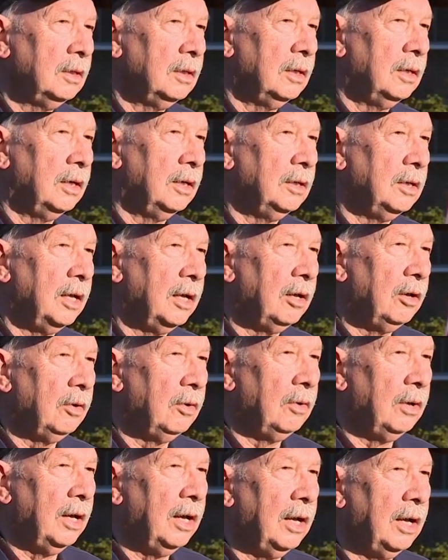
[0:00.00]
and
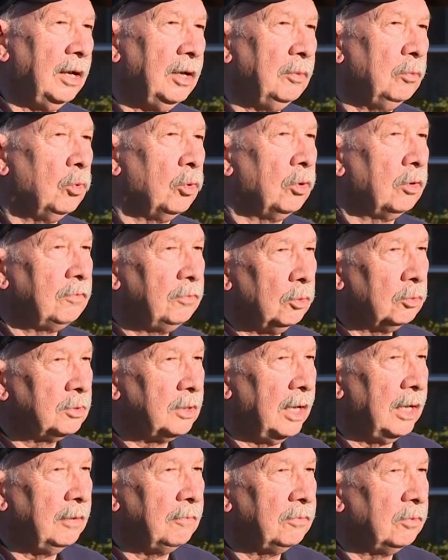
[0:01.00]
now I work
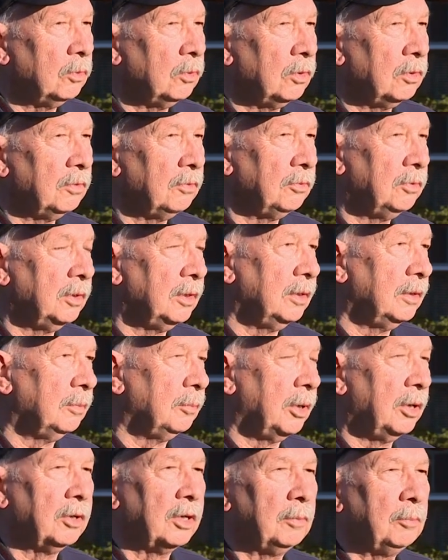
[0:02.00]
full-time for the
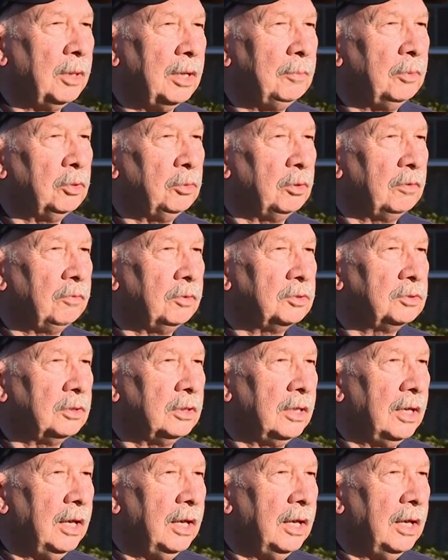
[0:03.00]
American Public University.